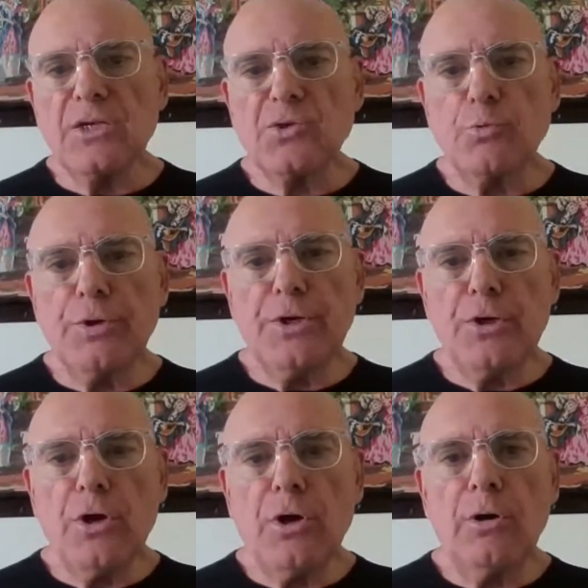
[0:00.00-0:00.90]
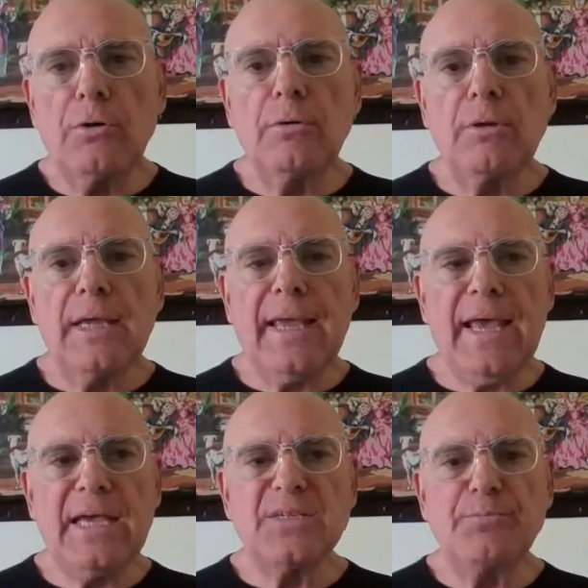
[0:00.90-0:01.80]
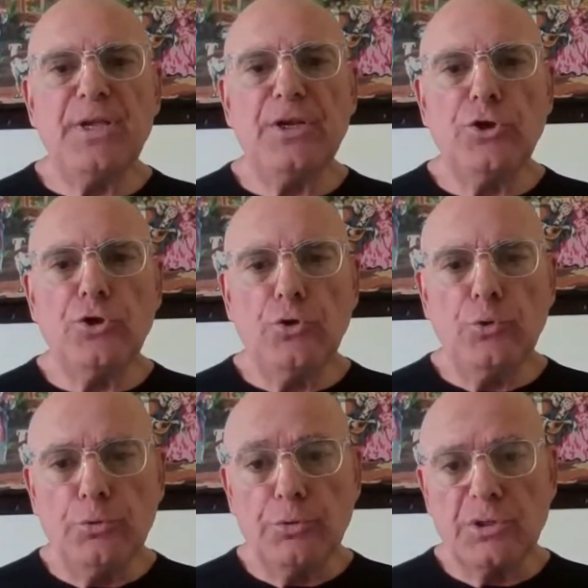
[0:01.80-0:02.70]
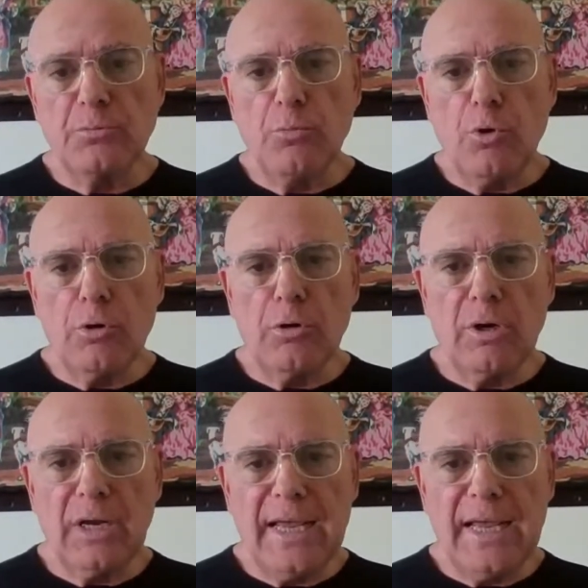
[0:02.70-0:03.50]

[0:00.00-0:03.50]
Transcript: as we know, has been used more or